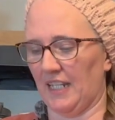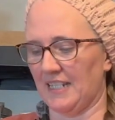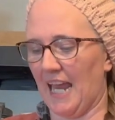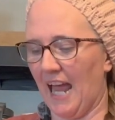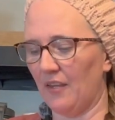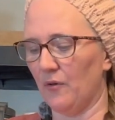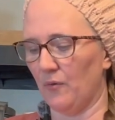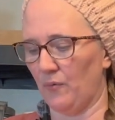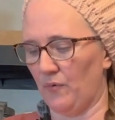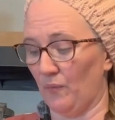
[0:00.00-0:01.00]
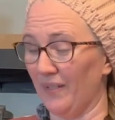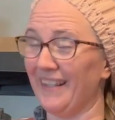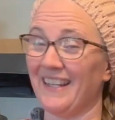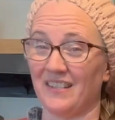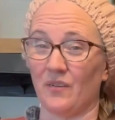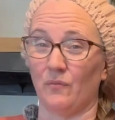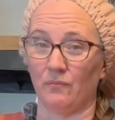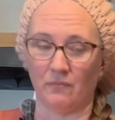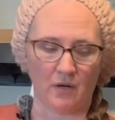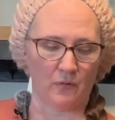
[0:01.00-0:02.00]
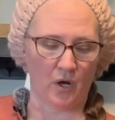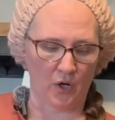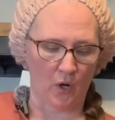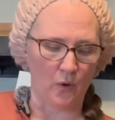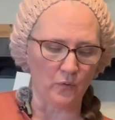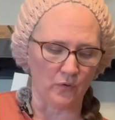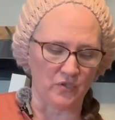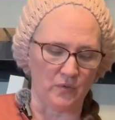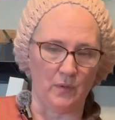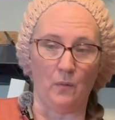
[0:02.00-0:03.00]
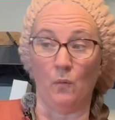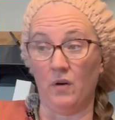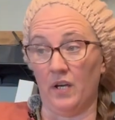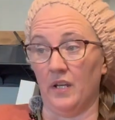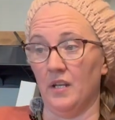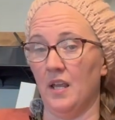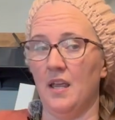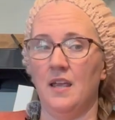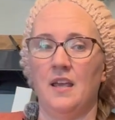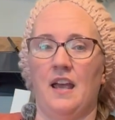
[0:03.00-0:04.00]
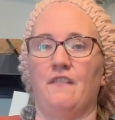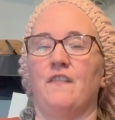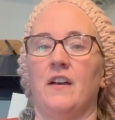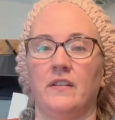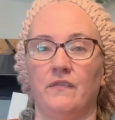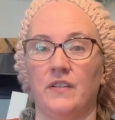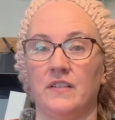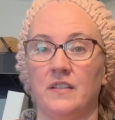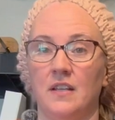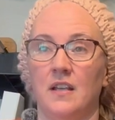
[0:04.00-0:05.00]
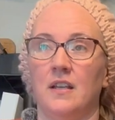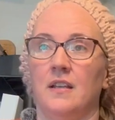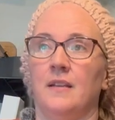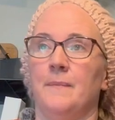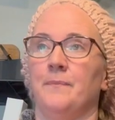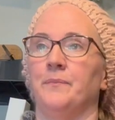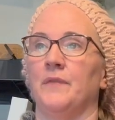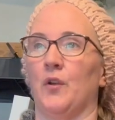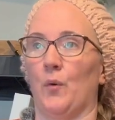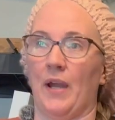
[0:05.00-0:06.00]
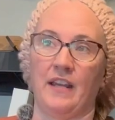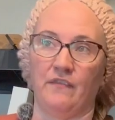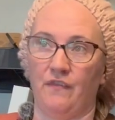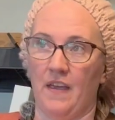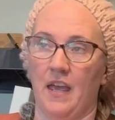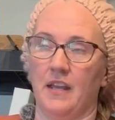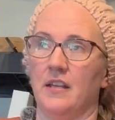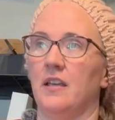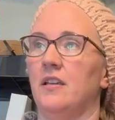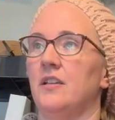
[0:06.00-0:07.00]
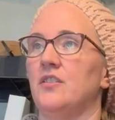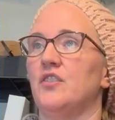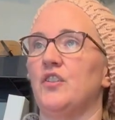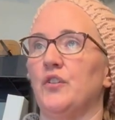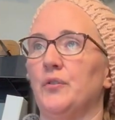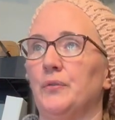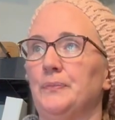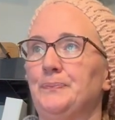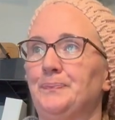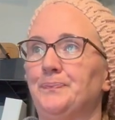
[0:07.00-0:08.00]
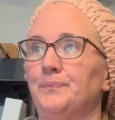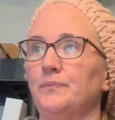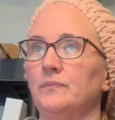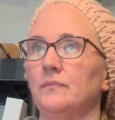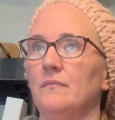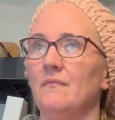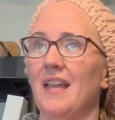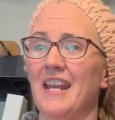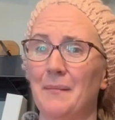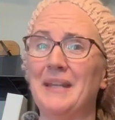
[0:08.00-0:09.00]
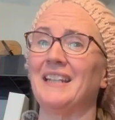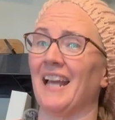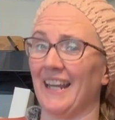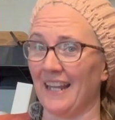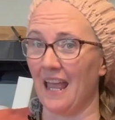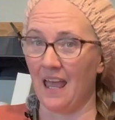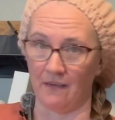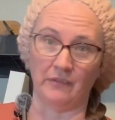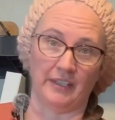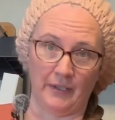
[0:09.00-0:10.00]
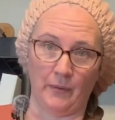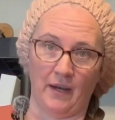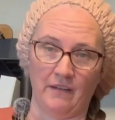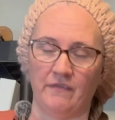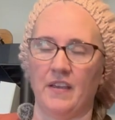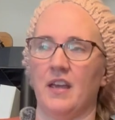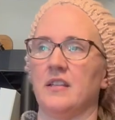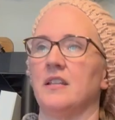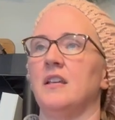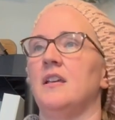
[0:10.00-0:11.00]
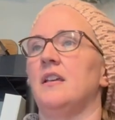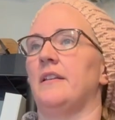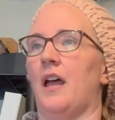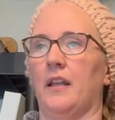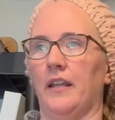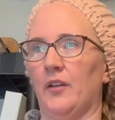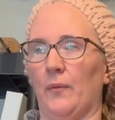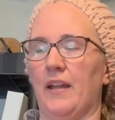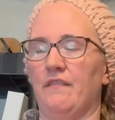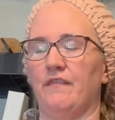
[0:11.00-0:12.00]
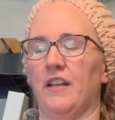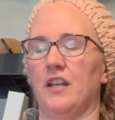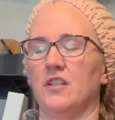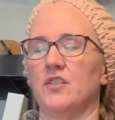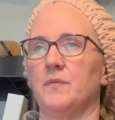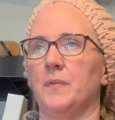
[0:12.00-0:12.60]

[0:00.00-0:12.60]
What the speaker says: Like tallow really gets an odor to it. One, I found if it's grain fed. Two, and I mean like heavily grain fed, not like grain finished.